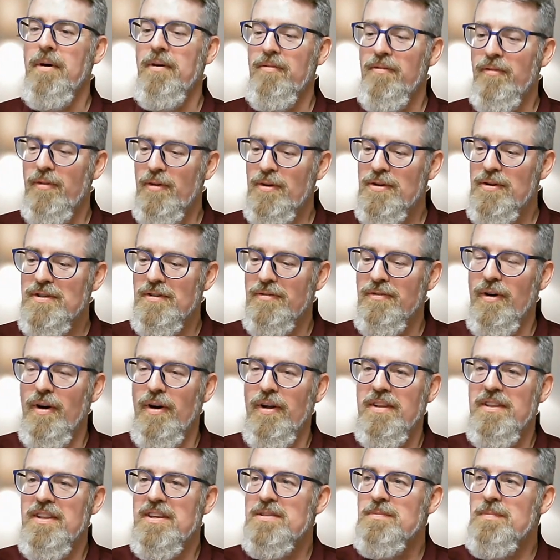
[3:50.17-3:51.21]
but first of all,
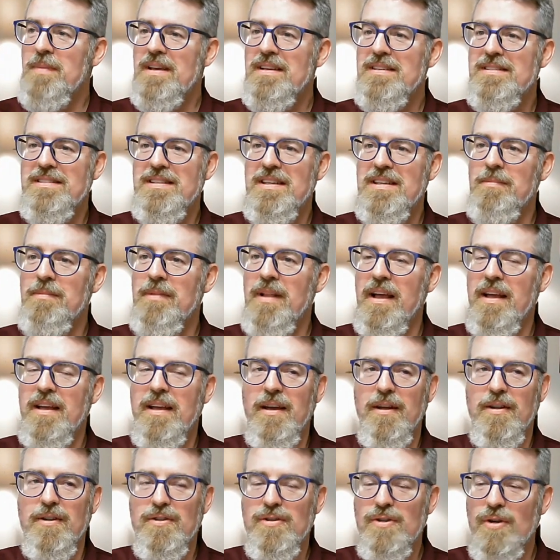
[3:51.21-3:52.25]
and this may seem like
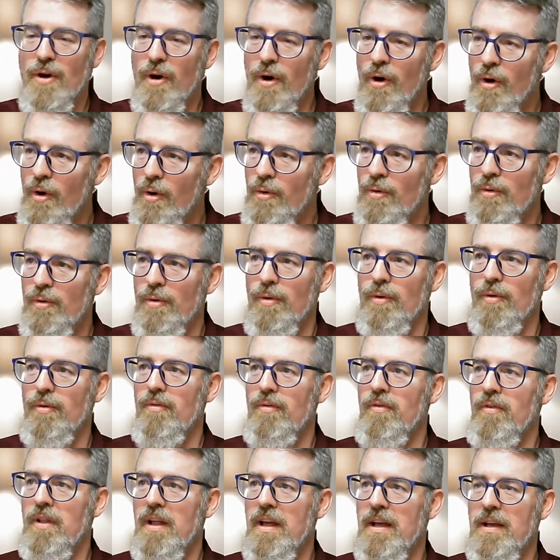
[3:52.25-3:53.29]
a
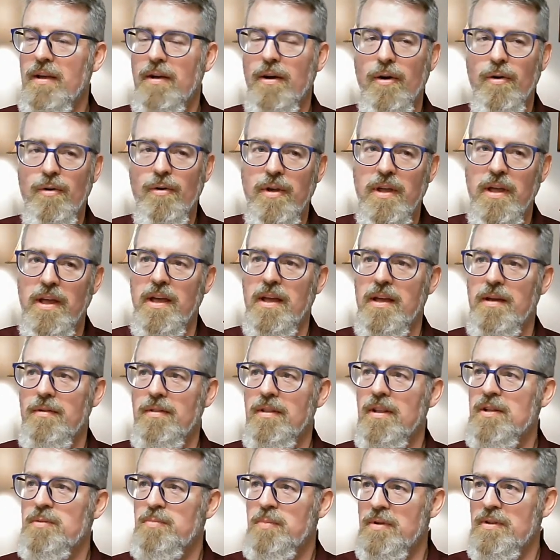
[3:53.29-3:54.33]
total like okay,
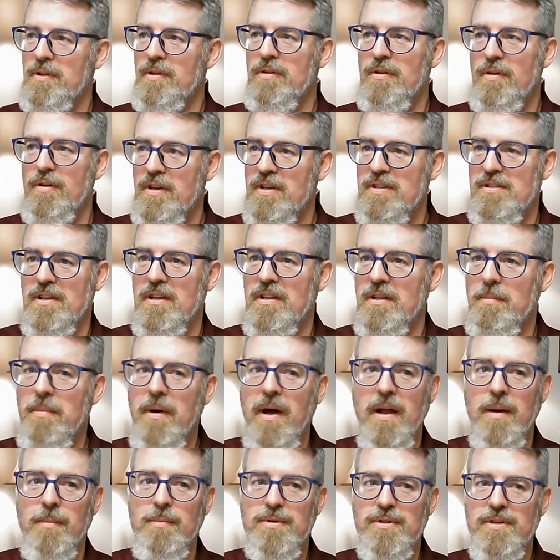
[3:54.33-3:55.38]
let's put the cookies on the
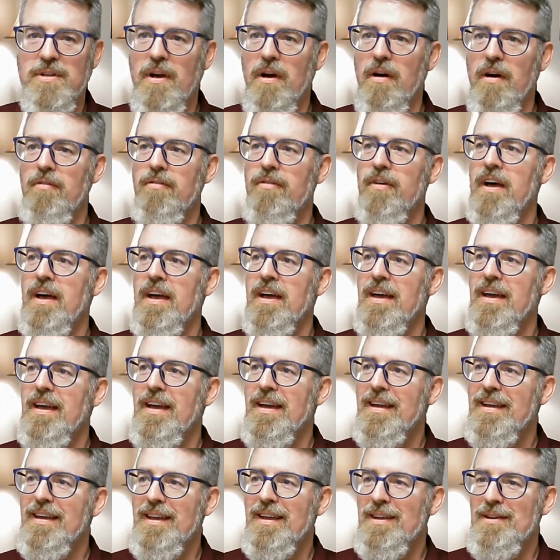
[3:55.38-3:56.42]
bottom shelf.
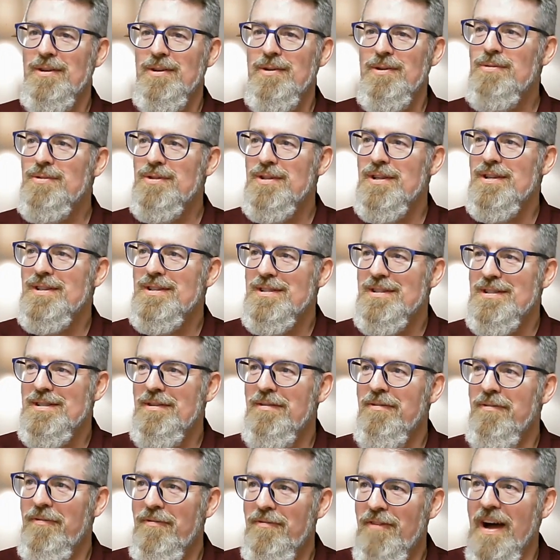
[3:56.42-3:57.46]
Can you just
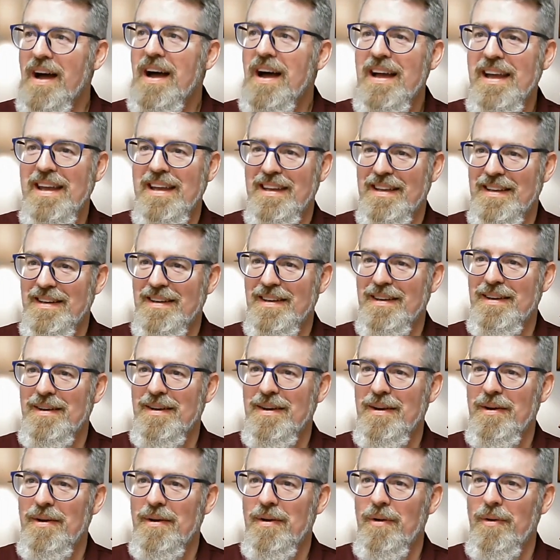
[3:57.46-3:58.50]
define
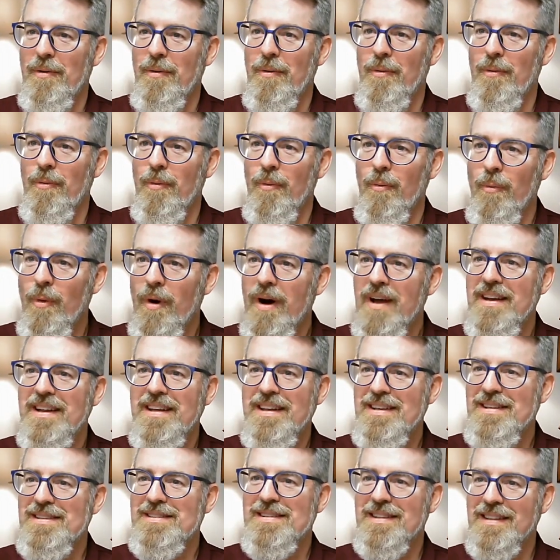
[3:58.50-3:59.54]
what
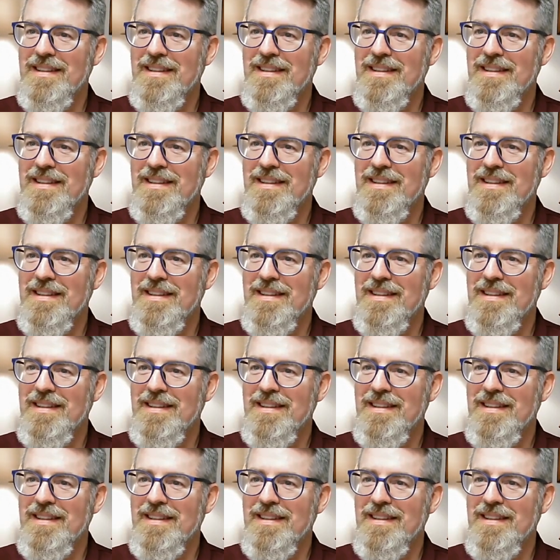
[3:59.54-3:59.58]
is